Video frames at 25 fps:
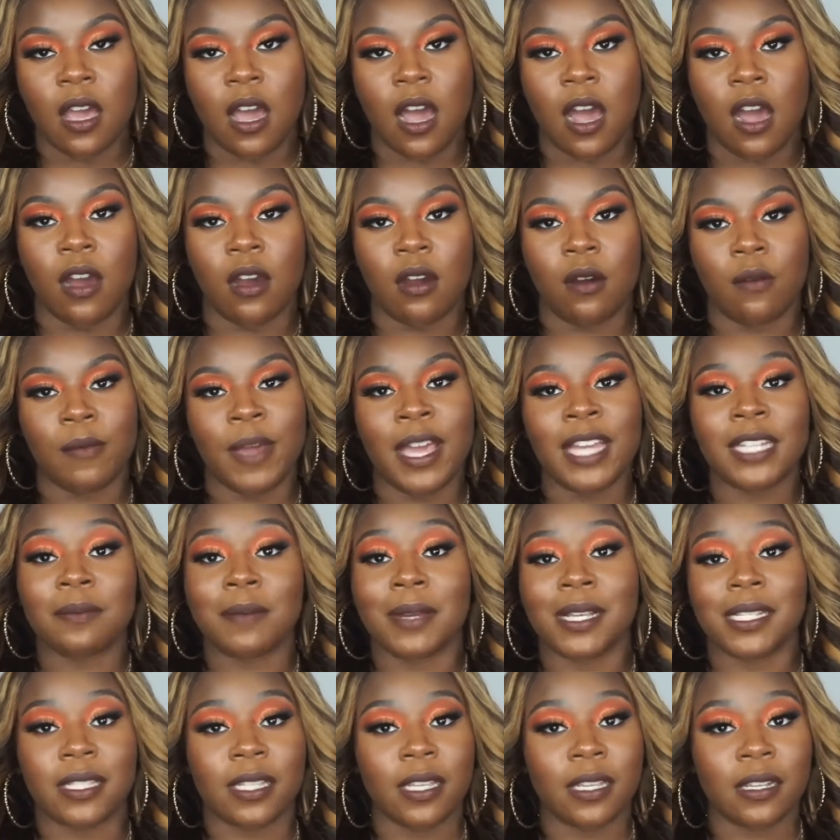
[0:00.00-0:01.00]
um, match
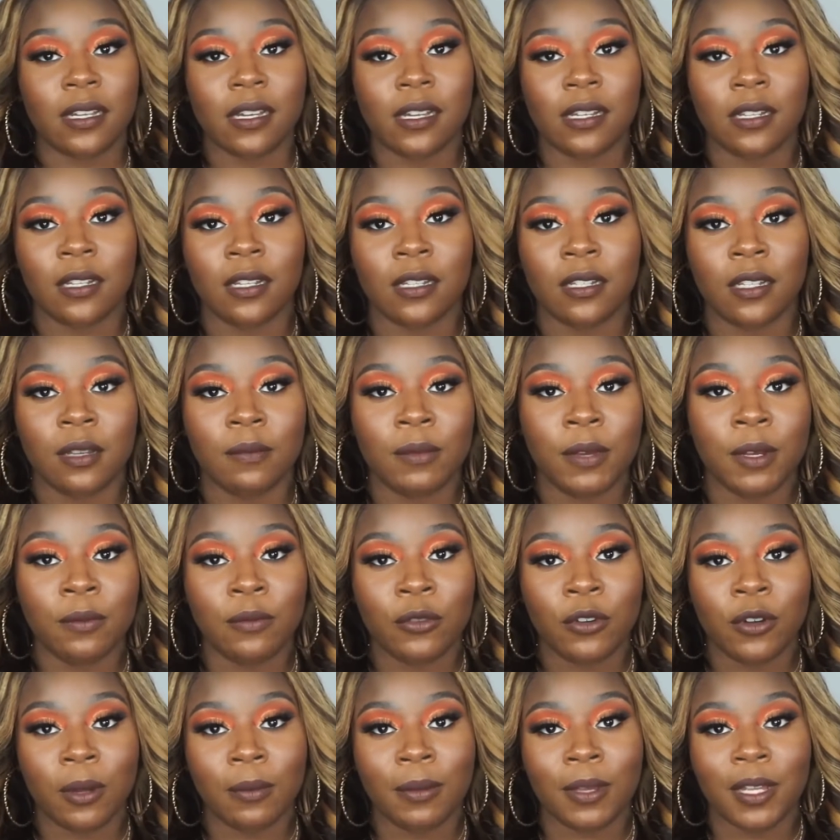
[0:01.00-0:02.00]
my skin color a little bit
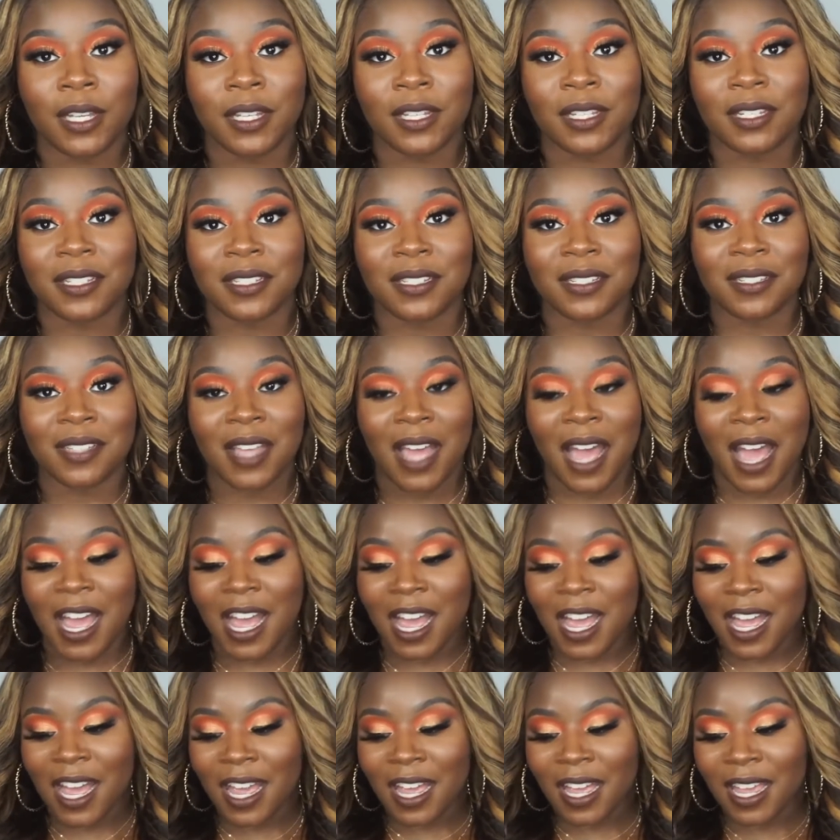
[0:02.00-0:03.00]
more because
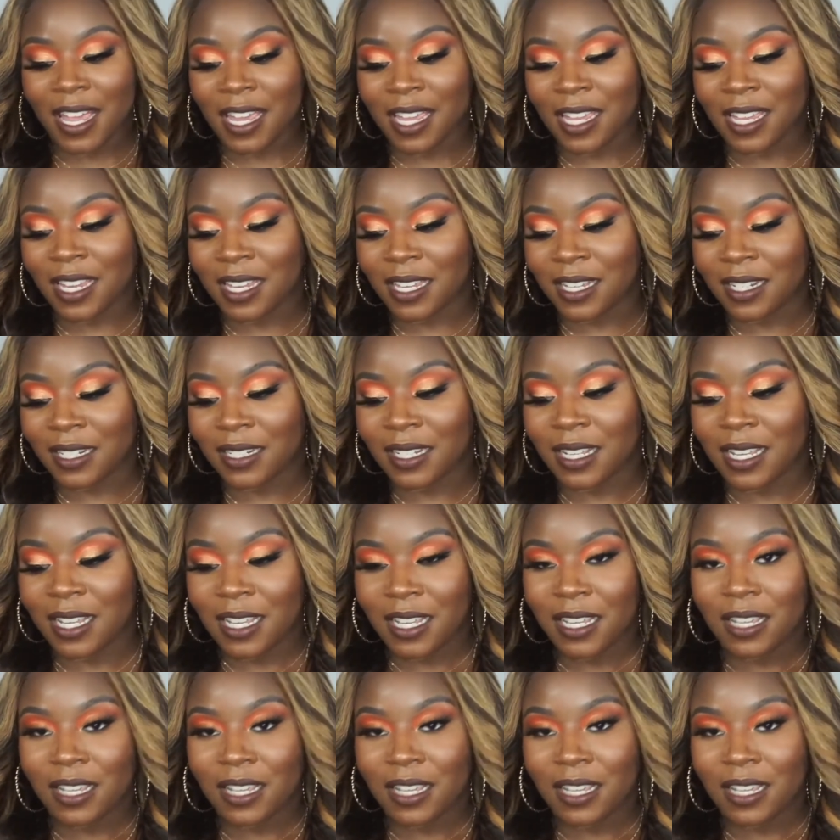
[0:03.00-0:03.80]
I had